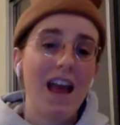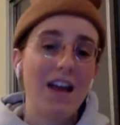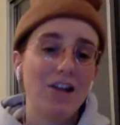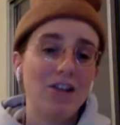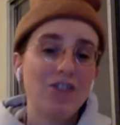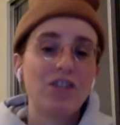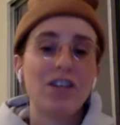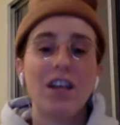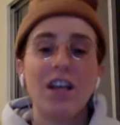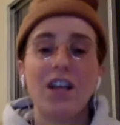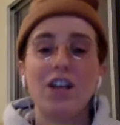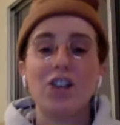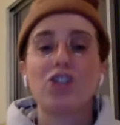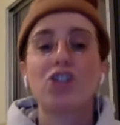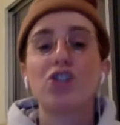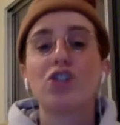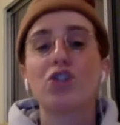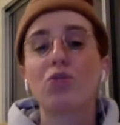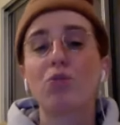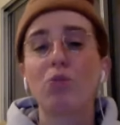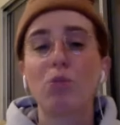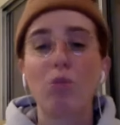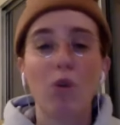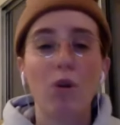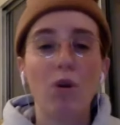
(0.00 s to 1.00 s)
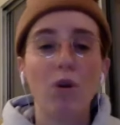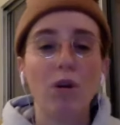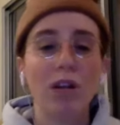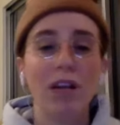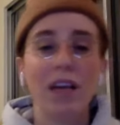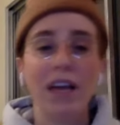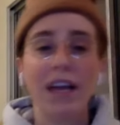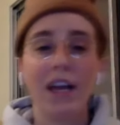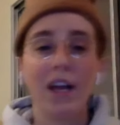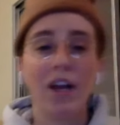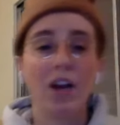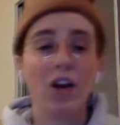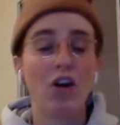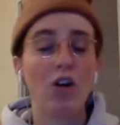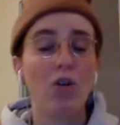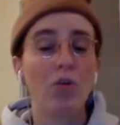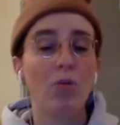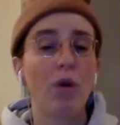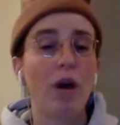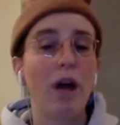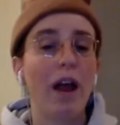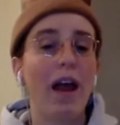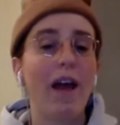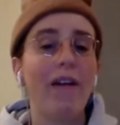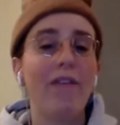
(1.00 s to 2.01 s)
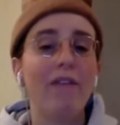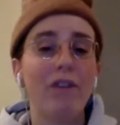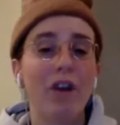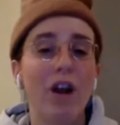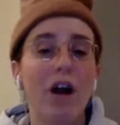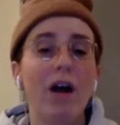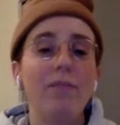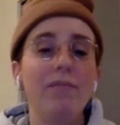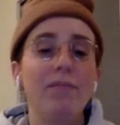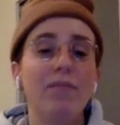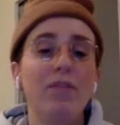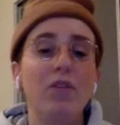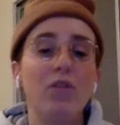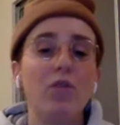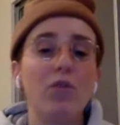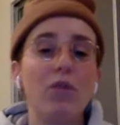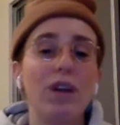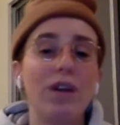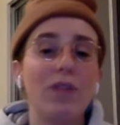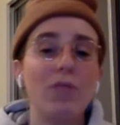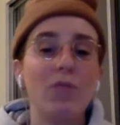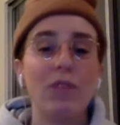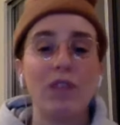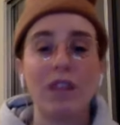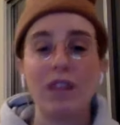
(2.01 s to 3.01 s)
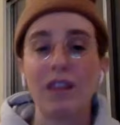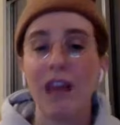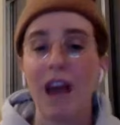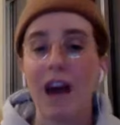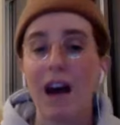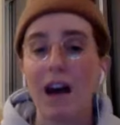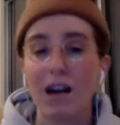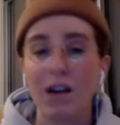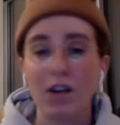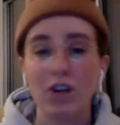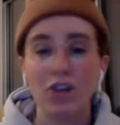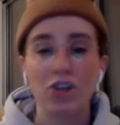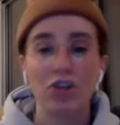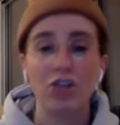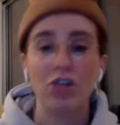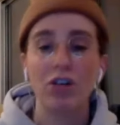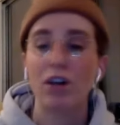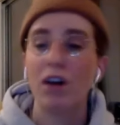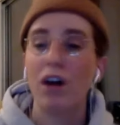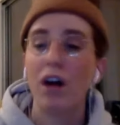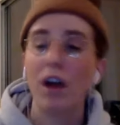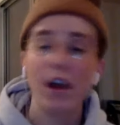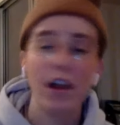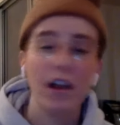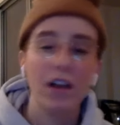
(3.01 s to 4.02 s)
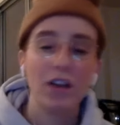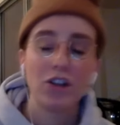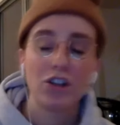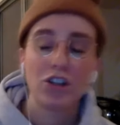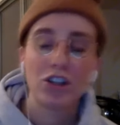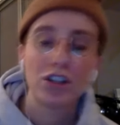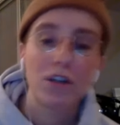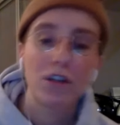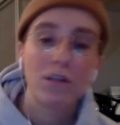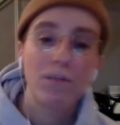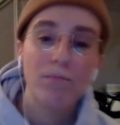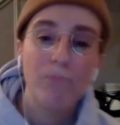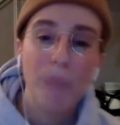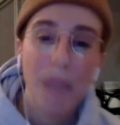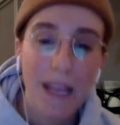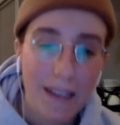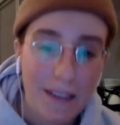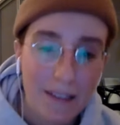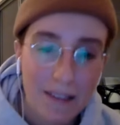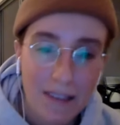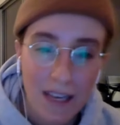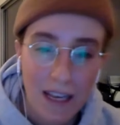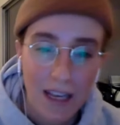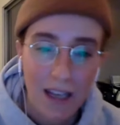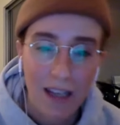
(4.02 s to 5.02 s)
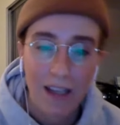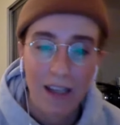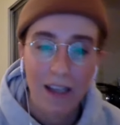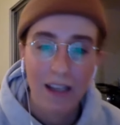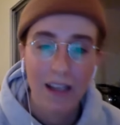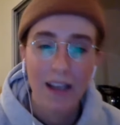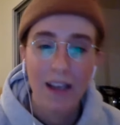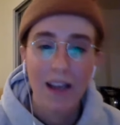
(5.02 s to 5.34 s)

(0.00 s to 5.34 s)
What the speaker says: and just like scrolling or whatever I'm doing with not a shirt on. It's just amazing.